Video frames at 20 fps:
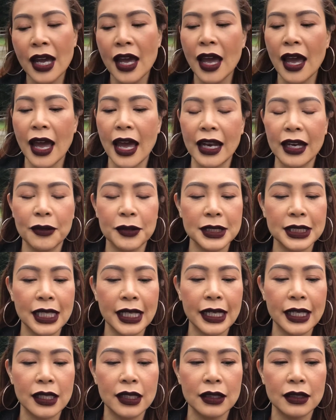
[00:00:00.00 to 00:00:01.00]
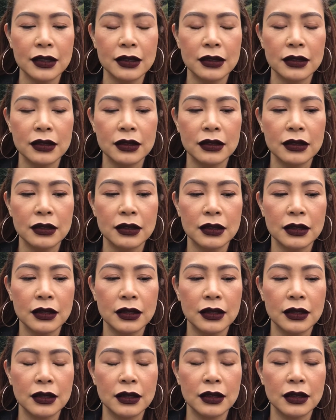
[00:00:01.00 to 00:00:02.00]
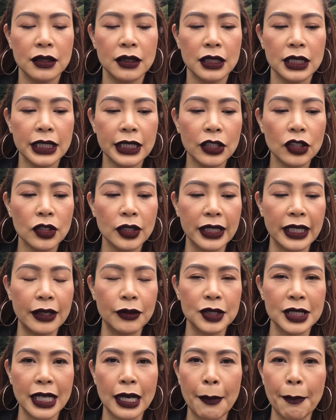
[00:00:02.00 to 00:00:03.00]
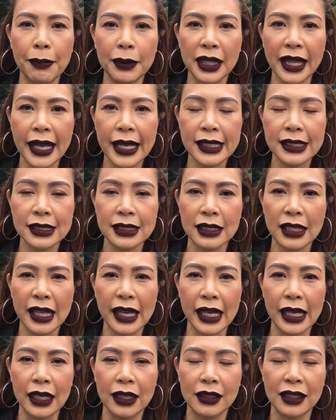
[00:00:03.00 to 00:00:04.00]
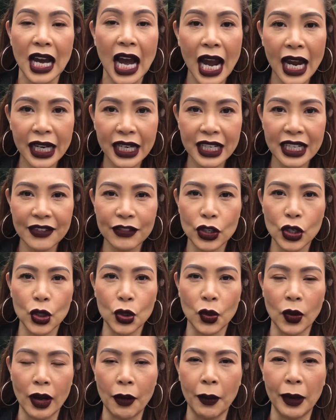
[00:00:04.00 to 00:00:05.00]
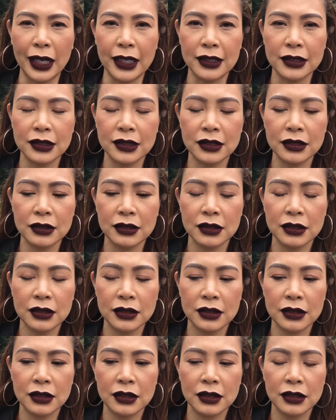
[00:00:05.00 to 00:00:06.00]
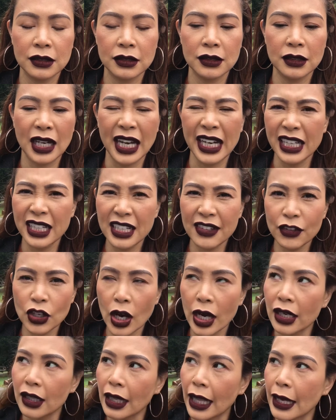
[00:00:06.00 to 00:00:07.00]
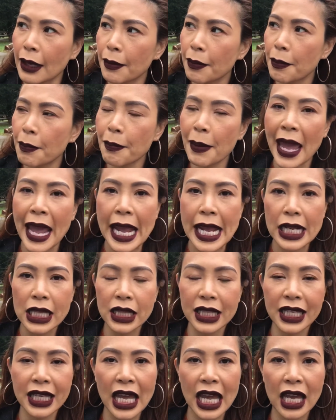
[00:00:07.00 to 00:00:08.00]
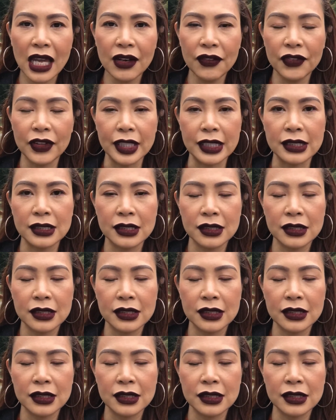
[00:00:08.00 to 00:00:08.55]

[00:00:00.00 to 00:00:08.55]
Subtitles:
And it was like, literally, it was like a blank slate. I didn't even know who I was. I didn't even know how to like paint the canvas.